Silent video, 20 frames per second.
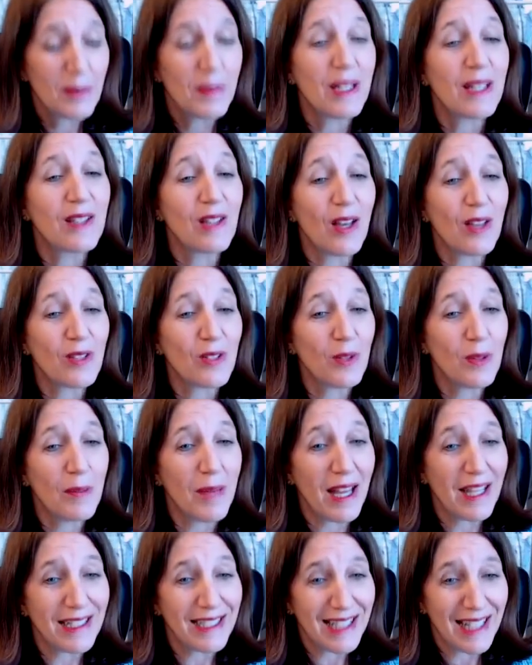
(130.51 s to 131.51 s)
but it's also
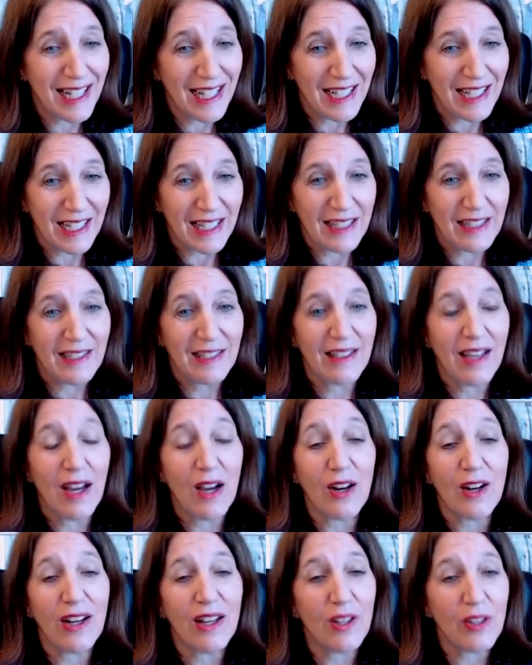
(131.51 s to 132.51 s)
about dining,
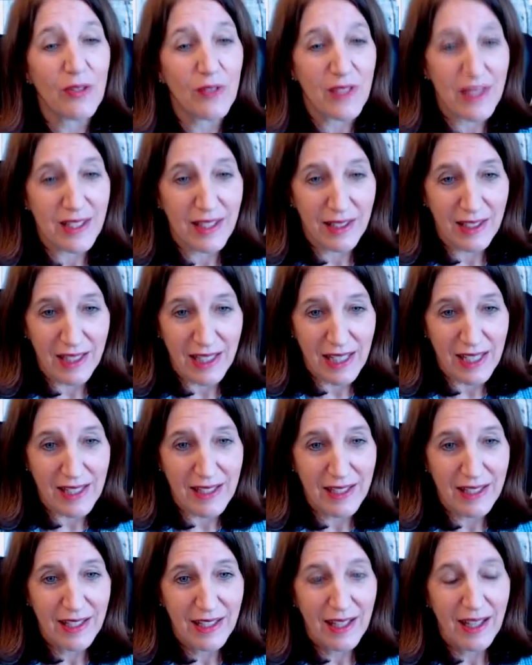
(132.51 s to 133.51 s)
our health
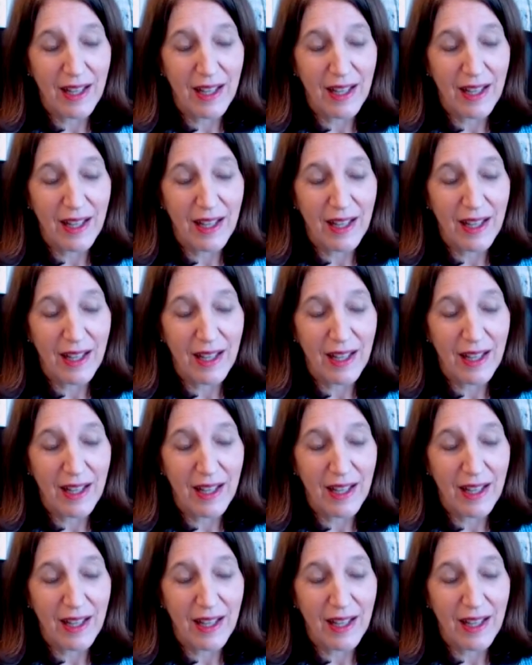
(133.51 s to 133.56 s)
facilities,